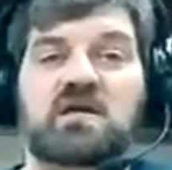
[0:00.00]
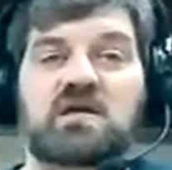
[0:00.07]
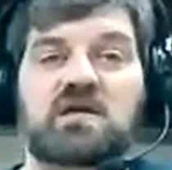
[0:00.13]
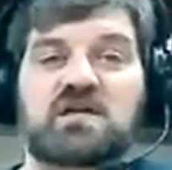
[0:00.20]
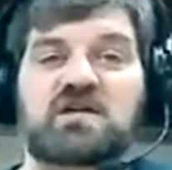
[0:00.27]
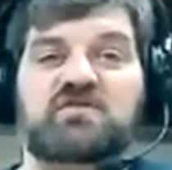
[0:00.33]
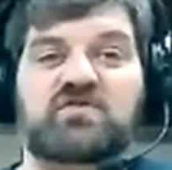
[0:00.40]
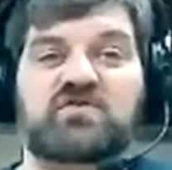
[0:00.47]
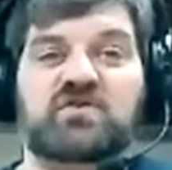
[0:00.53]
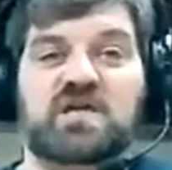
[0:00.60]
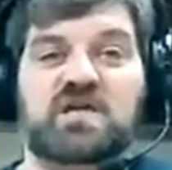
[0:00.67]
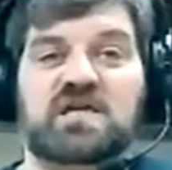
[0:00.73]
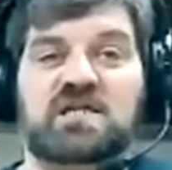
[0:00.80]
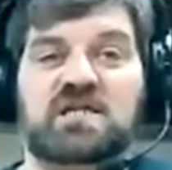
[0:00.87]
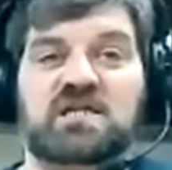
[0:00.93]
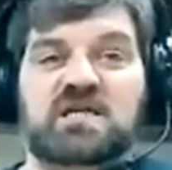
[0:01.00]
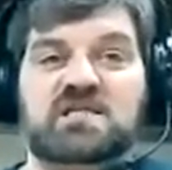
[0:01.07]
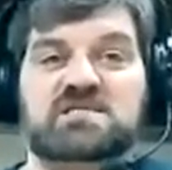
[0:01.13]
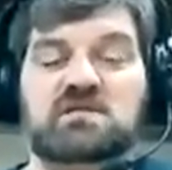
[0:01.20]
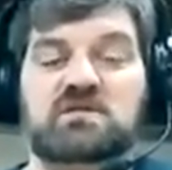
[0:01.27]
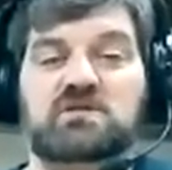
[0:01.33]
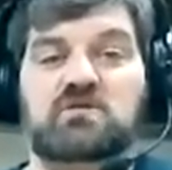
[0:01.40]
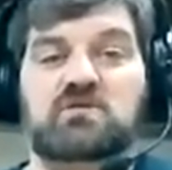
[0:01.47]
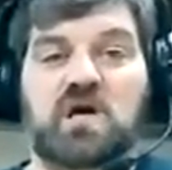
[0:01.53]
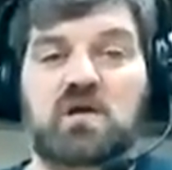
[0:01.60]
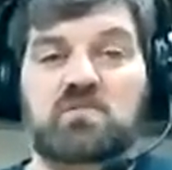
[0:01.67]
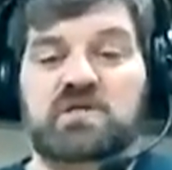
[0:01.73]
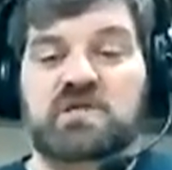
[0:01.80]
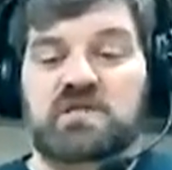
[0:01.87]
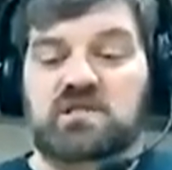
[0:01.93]
If it gets a little
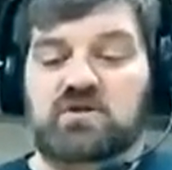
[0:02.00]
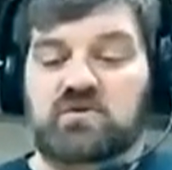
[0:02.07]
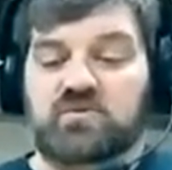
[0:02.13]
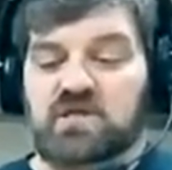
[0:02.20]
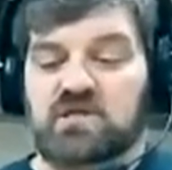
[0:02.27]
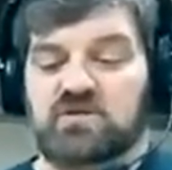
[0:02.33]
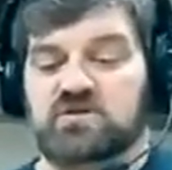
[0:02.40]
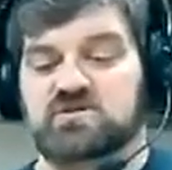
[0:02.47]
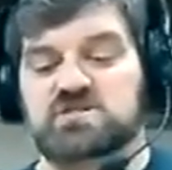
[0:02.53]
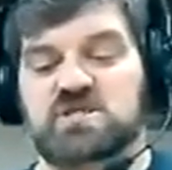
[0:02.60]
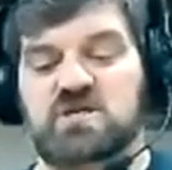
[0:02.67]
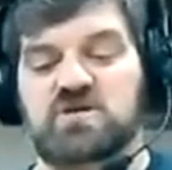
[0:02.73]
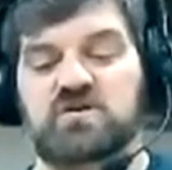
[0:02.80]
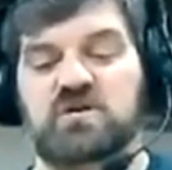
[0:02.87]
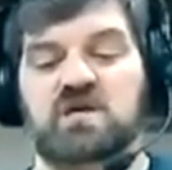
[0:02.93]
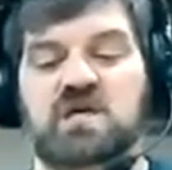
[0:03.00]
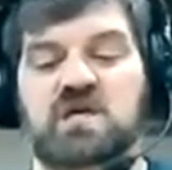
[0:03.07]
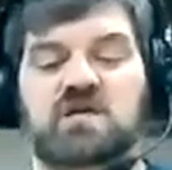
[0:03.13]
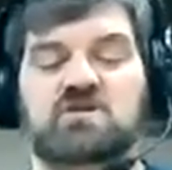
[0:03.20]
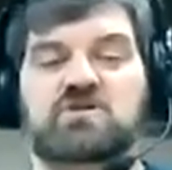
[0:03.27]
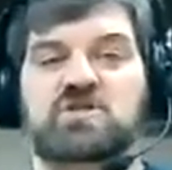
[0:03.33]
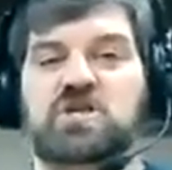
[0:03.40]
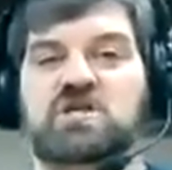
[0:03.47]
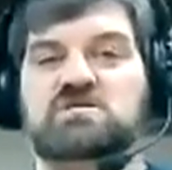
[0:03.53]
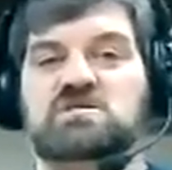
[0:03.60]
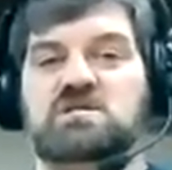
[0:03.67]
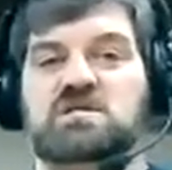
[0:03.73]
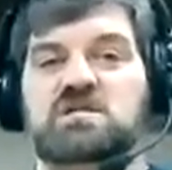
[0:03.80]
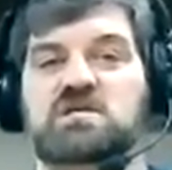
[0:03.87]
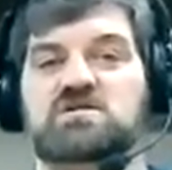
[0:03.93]
wobbly, a little bit loose, you can cut your cheeks
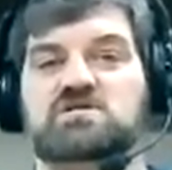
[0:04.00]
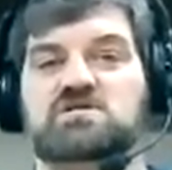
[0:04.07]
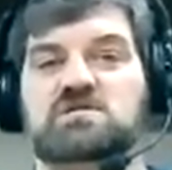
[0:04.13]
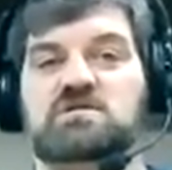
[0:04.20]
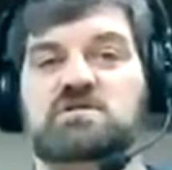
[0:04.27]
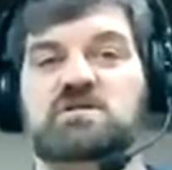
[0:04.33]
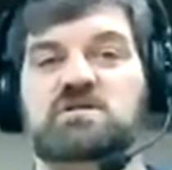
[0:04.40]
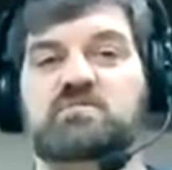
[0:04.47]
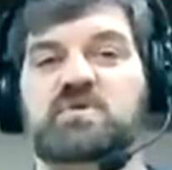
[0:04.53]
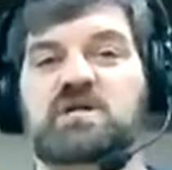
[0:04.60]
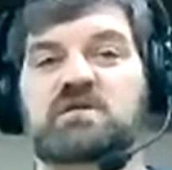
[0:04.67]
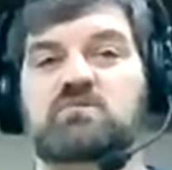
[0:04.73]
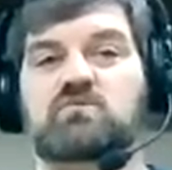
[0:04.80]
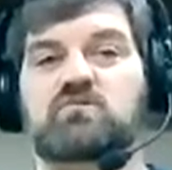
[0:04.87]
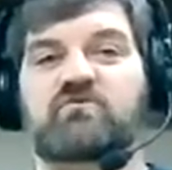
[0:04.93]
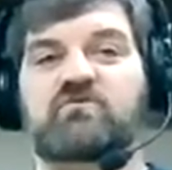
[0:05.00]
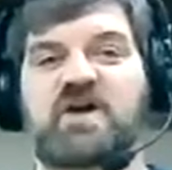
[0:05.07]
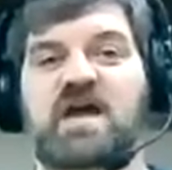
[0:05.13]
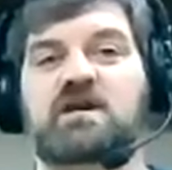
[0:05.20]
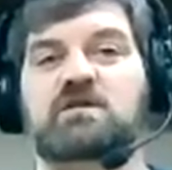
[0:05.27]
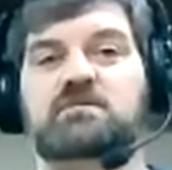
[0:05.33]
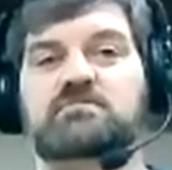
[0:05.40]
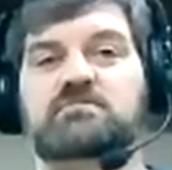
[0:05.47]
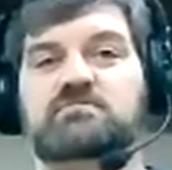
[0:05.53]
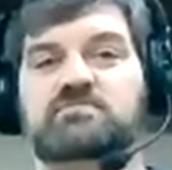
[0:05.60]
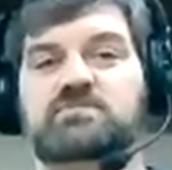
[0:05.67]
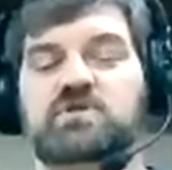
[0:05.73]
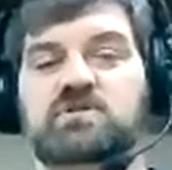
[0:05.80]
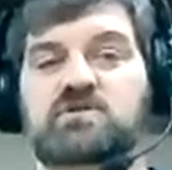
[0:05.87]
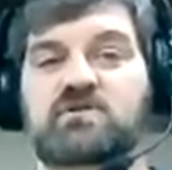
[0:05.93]
on here just a little bit fatter,
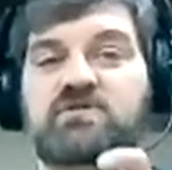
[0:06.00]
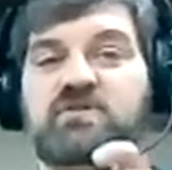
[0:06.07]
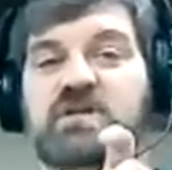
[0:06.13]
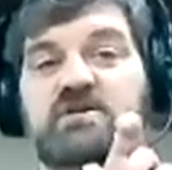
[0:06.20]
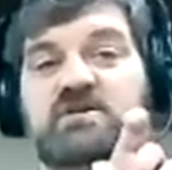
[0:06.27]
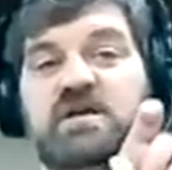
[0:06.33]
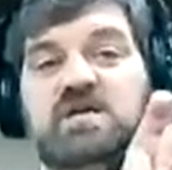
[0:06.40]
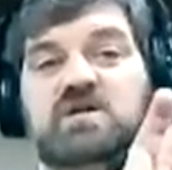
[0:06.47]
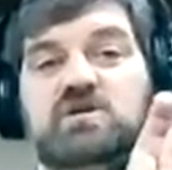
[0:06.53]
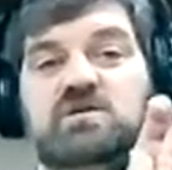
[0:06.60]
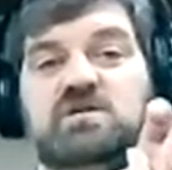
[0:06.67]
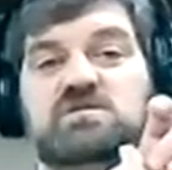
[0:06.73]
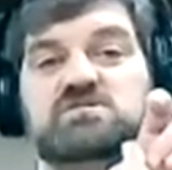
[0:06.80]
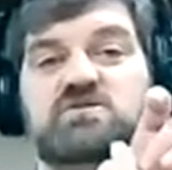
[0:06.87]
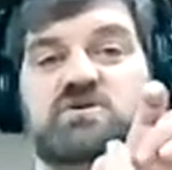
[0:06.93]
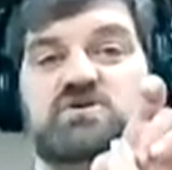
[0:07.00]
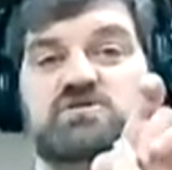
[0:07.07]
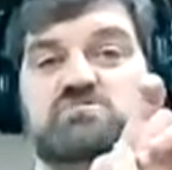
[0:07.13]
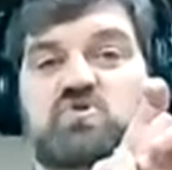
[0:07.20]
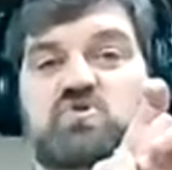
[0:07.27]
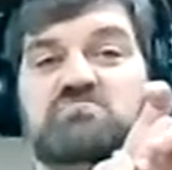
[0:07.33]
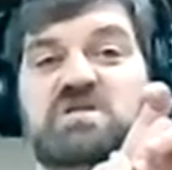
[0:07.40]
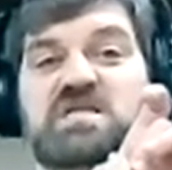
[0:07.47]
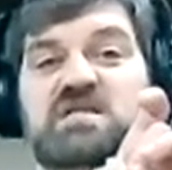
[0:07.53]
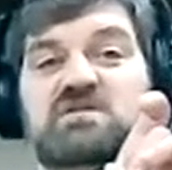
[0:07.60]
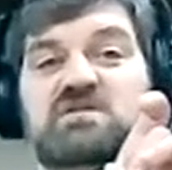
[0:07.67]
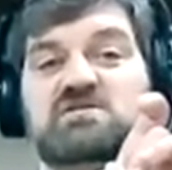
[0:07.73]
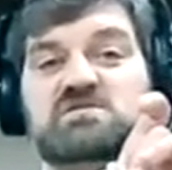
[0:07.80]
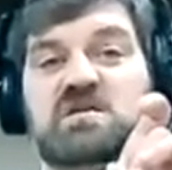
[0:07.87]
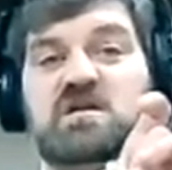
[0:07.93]
or a little thinner actually, so that there's more meat in
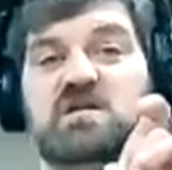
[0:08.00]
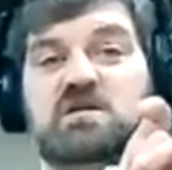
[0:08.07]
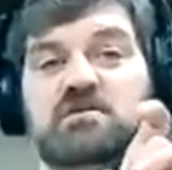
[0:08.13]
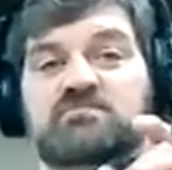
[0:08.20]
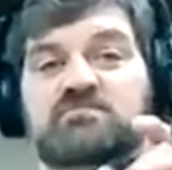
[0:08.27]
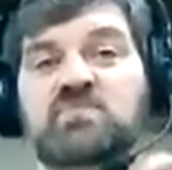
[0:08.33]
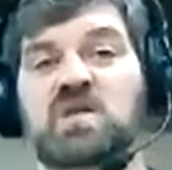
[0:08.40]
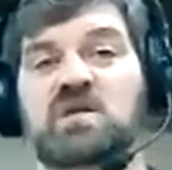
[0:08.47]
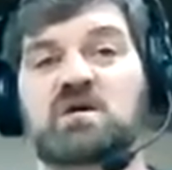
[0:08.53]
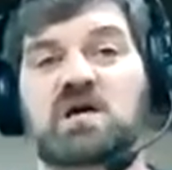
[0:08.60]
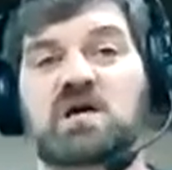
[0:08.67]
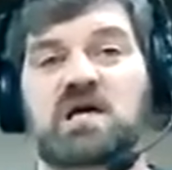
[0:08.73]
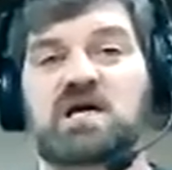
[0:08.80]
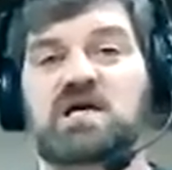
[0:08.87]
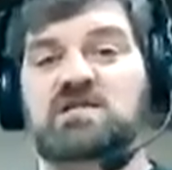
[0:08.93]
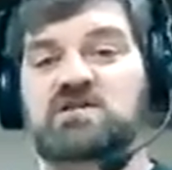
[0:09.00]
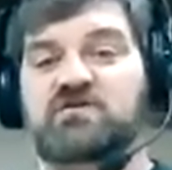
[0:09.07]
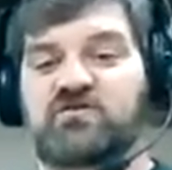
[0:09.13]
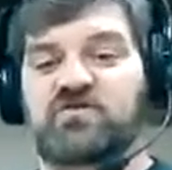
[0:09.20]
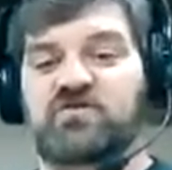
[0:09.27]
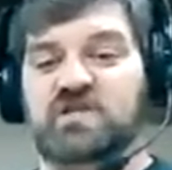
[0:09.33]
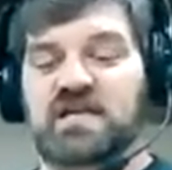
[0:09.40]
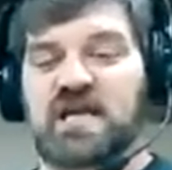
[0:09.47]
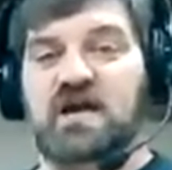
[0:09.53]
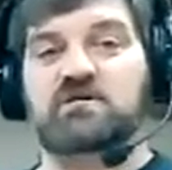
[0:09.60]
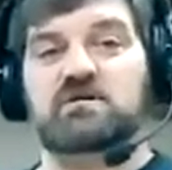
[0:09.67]
the center to fill it out a